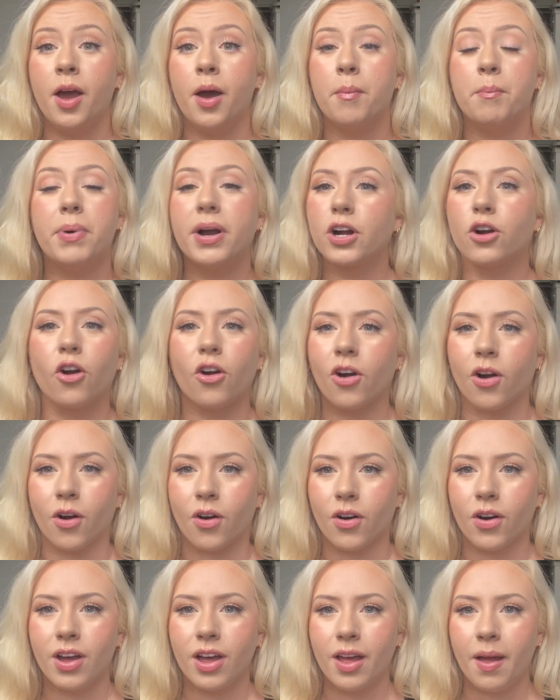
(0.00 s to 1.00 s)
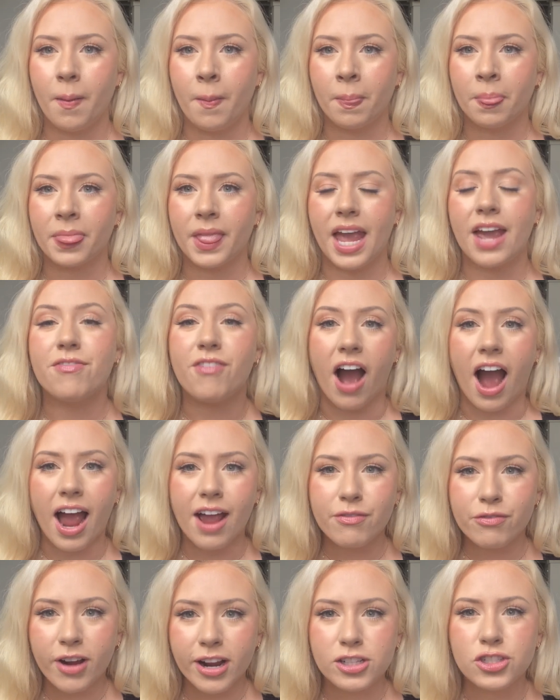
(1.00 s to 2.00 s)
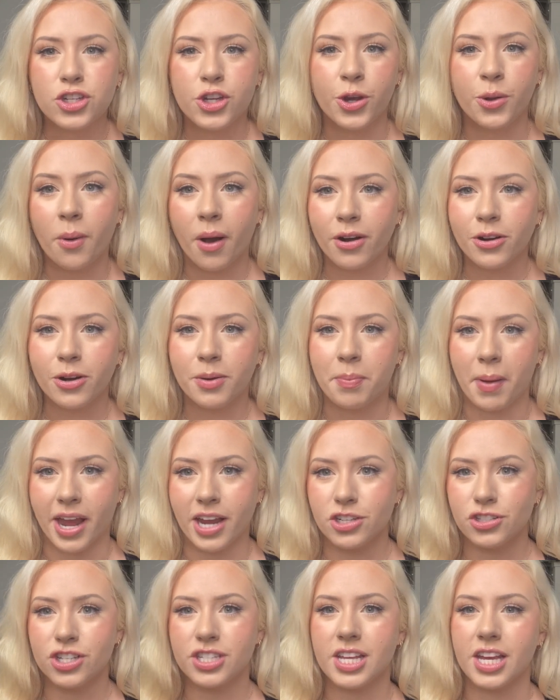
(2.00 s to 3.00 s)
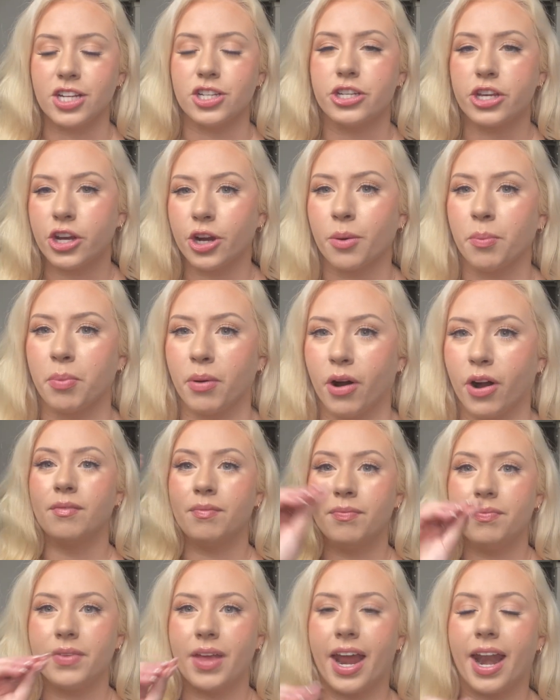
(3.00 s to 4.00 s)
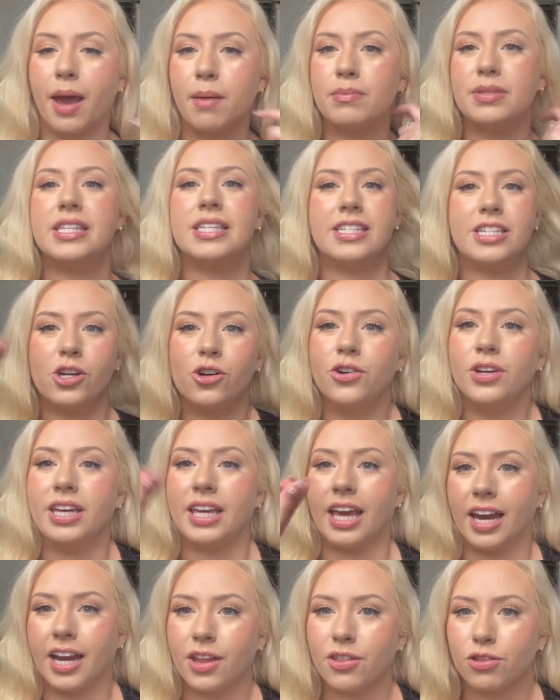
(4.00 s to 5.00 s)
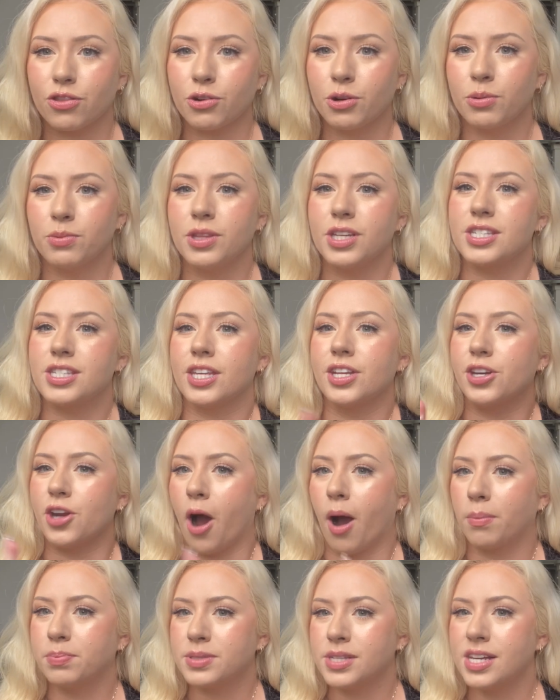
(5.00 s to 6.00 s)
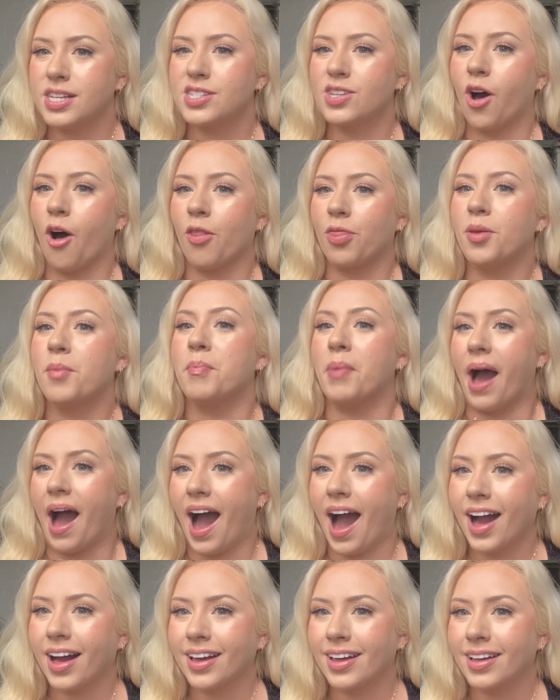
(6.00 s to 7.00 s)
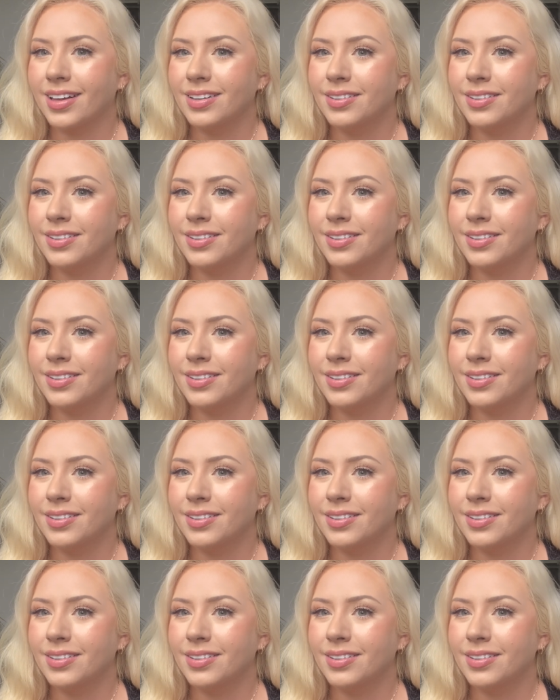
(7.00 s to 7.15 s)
but girl, if I've read 200 pages into your book and I'm still getting through the synopsis on the back,